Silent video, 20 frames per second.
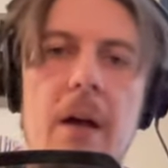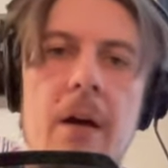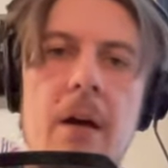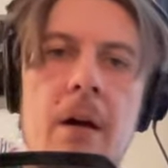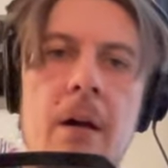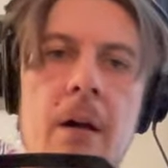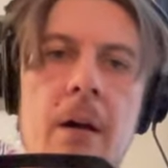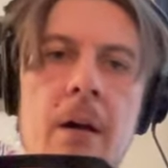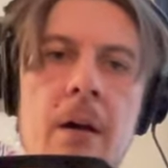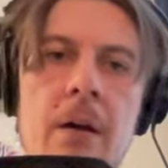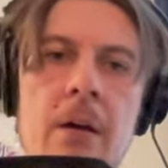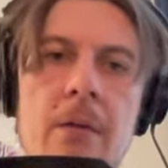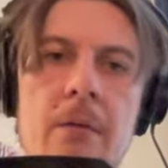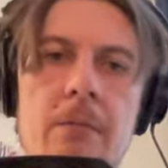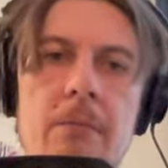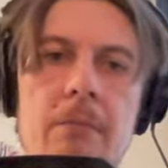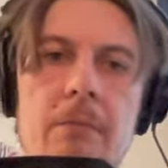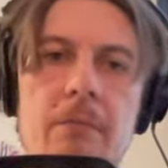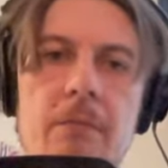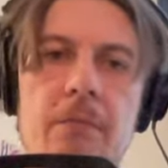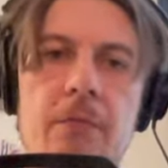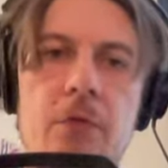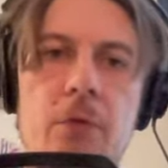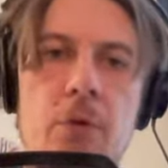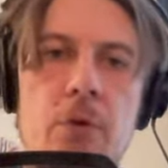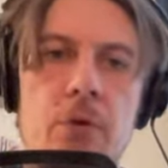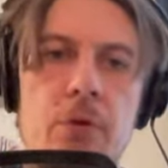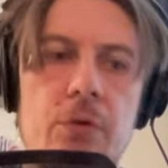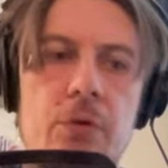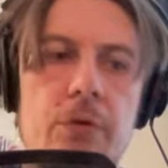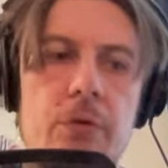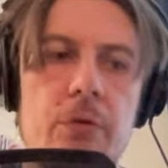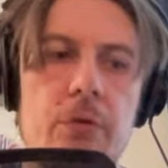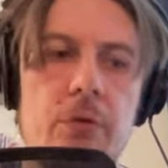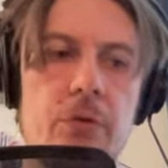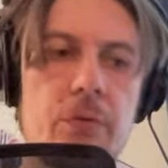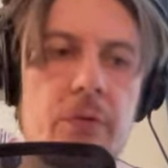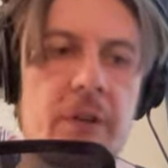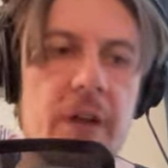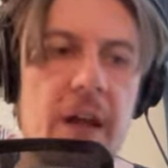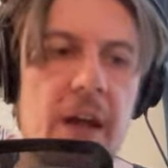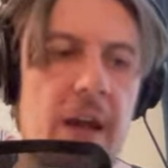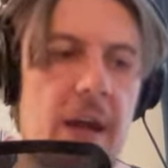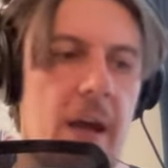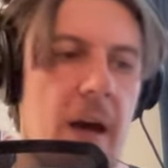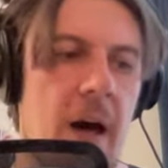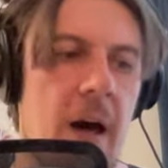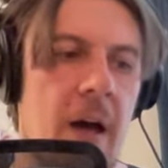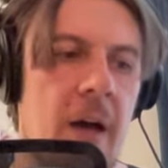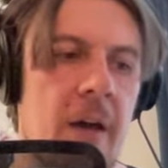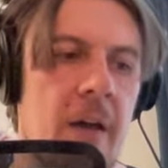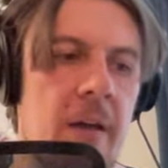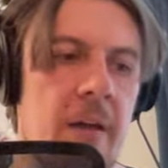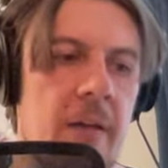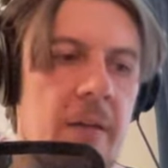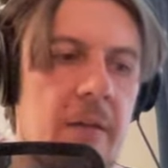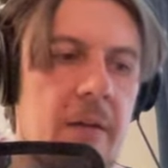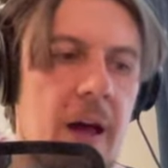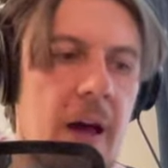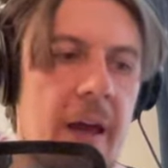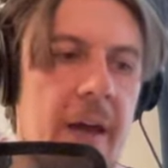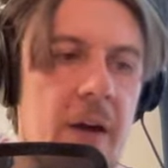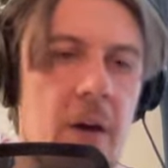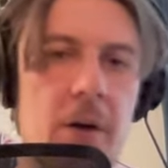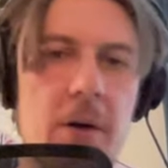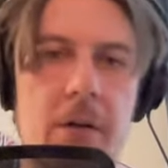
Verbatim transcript: Uh, for today, I I